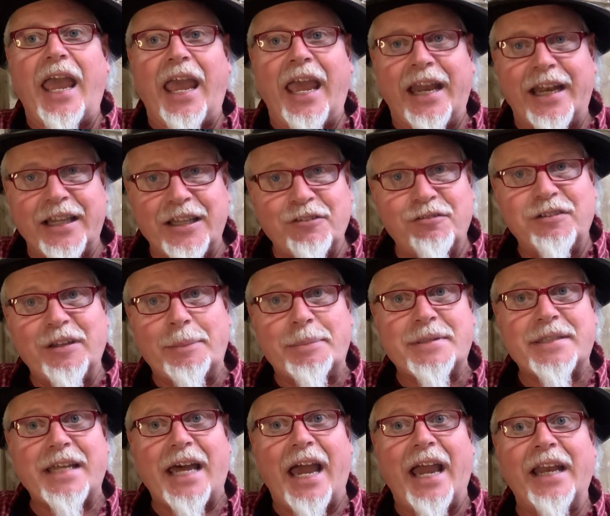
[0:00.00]
And on the flip
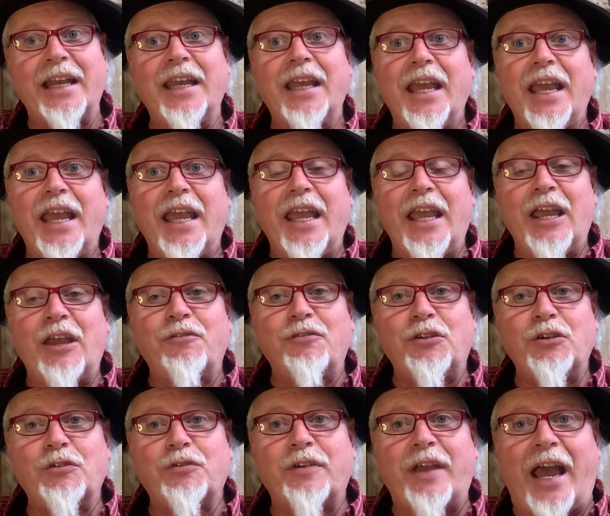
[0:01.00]
side, if
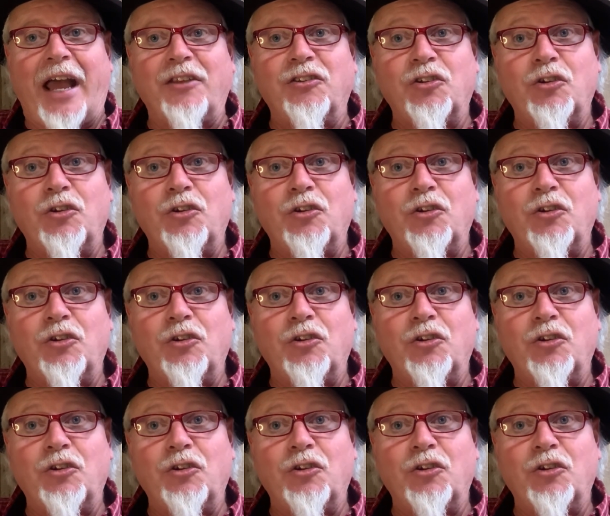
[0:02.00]
you've got